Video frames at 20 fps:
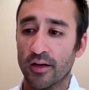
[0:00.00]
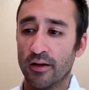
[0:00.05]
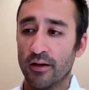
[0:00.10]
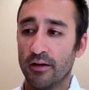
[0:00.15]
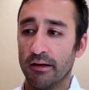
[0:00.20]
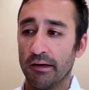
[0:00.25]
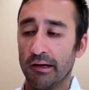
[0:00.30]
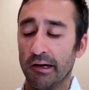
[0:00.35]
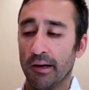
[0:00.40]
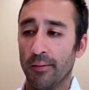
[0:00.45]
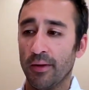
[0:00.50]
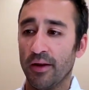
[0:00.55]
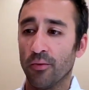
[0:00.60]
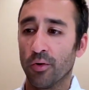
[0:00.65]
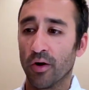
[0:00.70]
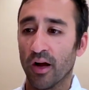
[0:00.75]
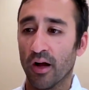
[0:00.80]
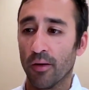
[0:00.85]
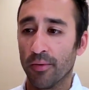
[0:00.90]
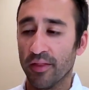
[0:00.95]
And we're
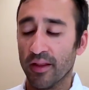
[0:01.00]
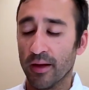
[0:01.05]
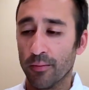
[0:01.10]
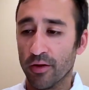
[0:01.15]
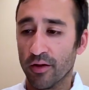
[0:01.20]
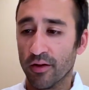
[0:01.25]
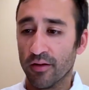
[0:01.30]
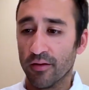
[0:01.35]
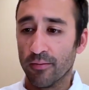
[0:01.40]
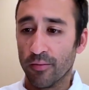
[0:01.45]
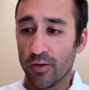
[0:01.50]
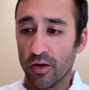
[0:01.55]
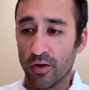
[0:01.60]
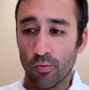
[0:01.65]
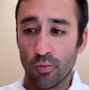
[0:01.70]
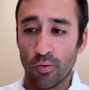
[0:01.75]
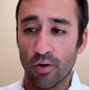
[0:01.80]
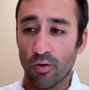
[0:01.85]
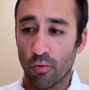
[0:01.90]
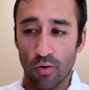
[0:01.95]
helping them to,
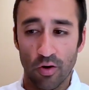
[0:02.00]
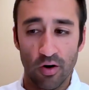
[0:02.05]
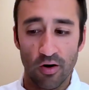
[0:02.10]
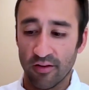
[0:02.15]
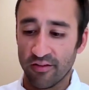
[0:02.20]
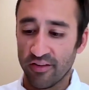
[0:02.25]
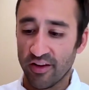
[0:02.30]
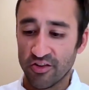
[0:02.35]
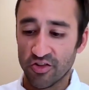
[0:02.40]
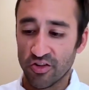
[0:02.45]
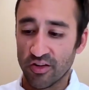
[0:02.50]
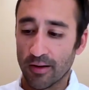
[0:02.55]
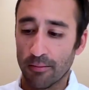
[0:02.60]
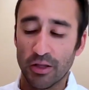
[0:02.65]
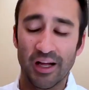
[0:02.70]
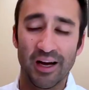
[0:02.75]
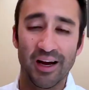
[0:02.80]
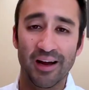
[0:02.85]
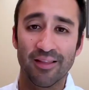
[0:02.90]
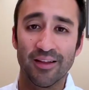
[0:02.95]
we're essentially
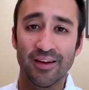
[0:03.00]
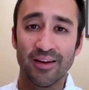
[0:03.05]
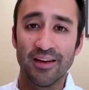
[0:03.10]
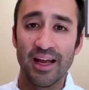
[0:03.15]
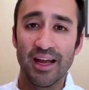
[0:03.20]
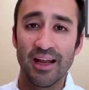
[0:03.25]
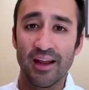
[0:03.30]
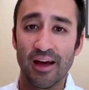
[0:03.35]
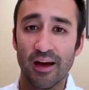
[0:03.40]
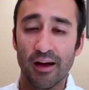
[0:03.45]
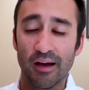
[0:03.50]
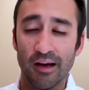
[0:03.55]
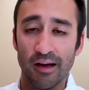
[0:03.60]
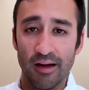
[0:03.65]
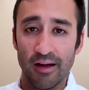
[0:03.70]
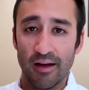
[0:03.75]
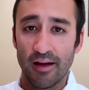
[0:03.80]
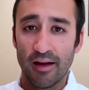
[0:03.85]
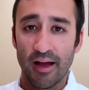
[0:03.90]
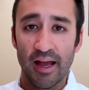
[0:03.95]
applying the data,
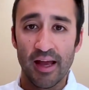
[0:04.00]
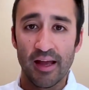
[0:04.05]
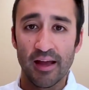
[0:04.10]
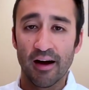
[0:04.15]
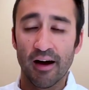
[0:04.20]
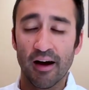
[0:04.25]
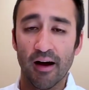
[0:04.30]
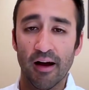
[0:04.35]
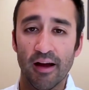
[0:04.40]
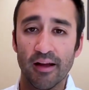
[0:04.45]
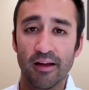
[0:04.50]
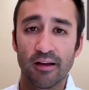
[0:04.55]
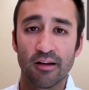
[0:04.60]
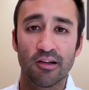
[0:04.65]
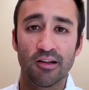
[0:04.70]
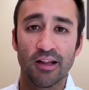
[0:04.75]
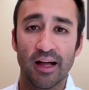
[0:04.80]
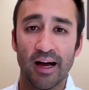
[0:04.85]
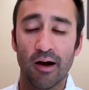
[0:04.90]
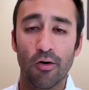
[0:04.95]
AI,
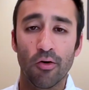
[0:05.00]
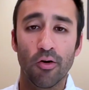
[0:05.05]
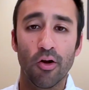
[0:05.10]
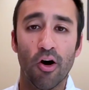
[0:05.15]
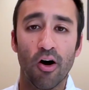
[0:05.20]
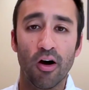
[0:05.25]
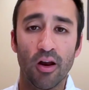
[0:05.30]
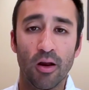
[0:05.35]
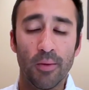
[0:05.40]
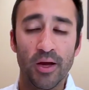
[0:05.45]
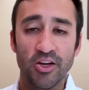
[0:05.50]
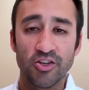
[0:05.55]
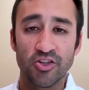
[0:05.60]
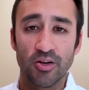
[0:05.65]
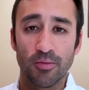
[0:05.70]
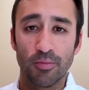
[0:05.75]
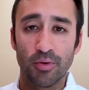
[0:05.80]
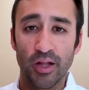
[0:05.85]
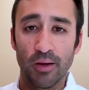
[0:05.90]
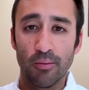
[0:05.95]
cloud, automation
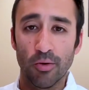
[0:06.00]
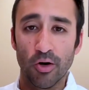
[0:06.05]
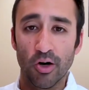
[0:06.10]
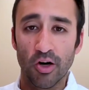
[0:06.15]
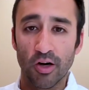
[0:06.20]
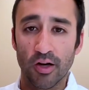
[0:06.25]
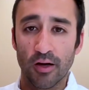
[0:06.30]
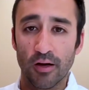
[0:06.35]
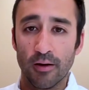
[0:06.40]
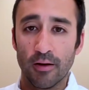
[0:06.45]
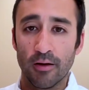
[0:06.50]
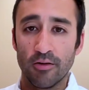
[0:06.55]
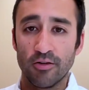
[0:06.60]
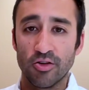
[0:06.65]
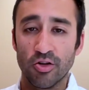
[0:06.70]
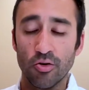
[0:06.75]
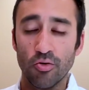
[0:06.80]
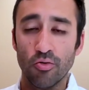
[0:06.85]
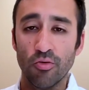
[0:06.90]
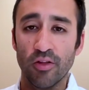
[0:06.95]
playbook
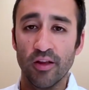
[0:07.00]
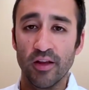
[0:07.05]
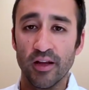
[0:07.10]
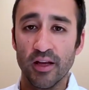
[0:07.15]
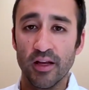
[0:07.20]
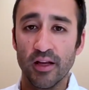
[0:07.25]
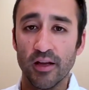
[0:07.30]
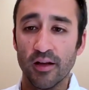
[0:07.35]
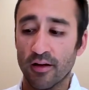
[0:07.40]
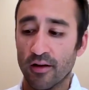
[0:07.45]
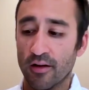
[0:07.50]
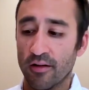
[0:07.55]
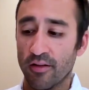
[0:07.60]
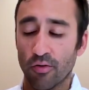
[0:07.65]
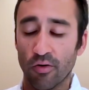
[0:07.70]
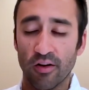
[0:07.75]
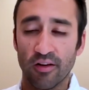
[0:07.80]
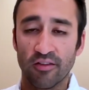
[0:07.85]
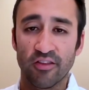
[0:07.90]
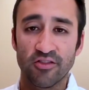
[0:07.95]
to
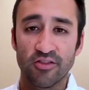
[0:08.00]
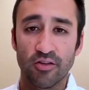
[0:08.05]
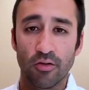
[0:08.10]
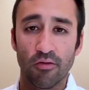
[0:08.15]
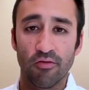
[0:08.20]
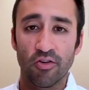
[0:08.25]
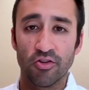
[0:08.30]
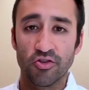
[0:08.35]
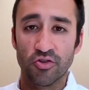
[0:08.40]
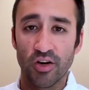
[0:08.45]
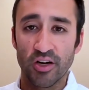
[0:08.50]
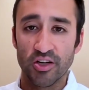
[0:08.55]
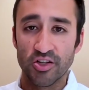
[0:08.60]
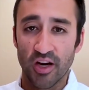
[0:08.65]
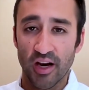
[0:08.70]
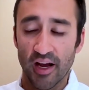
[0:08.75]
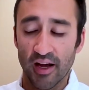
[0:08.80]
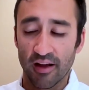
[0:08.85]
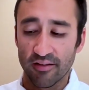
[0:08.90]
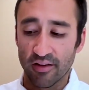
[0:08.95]
their existing refrigeration
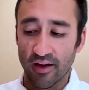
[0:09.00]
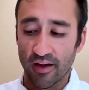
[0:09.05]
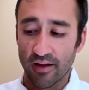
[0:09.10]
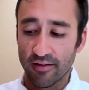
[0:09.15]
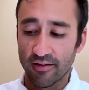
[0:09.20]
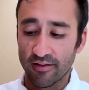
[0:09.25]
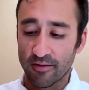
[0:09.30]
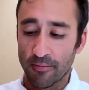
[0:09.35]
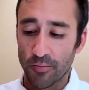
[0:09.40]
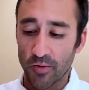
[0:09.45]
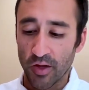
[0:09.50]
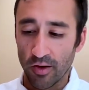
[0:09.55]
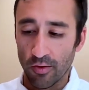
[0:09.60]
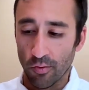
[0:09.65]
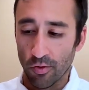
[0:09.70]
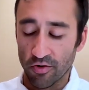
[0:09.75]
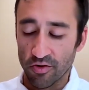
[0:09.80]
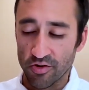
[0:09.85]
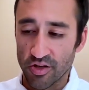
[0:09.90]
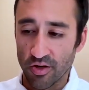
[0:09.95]
assets in
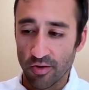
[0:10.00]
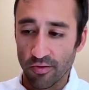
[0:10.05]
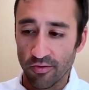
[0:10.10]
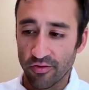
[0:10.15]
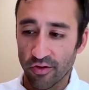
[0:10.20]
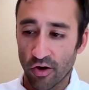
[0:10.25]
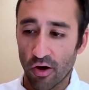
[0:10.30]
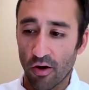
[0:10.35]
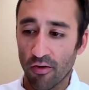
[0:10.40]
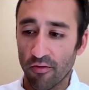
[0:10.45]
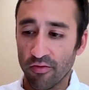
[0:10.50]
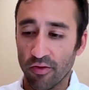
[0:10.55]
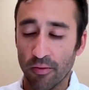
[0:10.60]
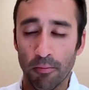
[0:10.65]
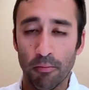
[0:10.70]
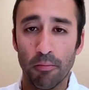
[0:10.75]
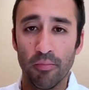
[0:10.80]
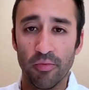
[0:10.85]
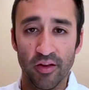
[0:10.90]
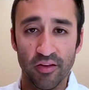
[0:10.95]
order to solve
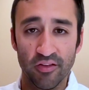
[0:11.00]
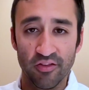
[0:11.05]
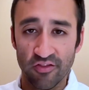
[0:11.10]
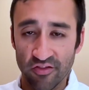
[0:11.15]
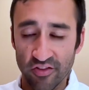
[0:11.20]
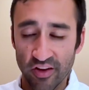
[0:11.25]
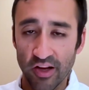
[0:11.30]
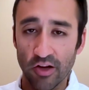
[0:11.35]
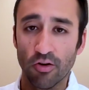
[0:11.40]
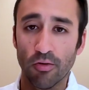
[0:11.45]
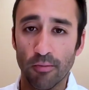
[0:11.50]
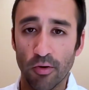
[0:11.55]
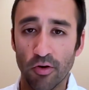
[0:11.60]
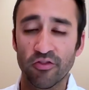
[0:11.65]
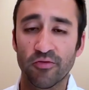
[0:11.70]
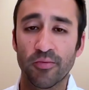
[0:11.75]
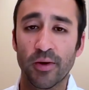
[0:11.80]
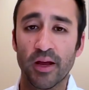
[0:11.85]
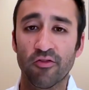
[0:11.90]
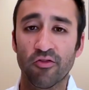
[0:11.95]
the single
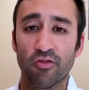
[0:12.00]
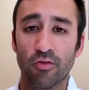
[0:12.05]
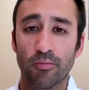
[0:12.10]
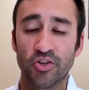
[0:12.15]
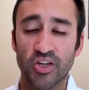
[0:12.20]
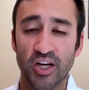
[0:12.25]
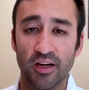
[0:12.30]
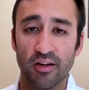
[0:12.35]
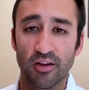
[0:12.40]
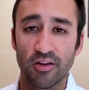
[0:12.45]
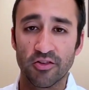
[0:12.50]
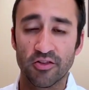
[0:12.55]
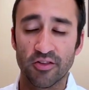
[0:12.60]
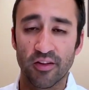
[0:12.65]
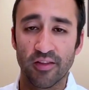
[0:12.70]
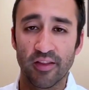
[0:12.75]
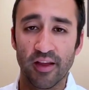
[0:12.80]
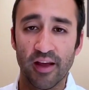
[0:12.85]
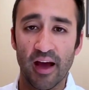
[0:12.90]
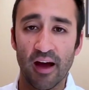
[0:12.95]
most painful challenge that
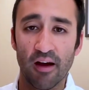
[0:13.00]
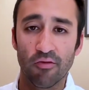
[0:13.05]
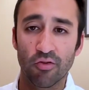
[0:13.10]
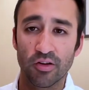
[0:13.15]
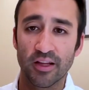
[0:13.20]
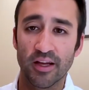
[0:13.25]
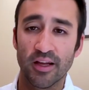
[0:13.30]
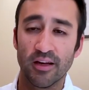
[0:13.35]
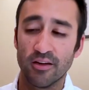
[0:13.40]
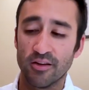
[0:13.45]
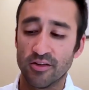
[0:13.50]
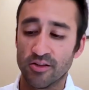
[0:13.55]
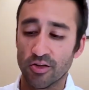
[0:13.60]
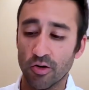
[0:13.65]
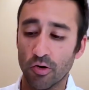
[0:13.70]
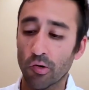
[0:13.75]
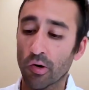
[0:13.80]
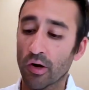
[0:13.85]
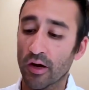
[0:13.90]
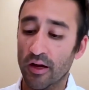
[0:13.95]
they have related to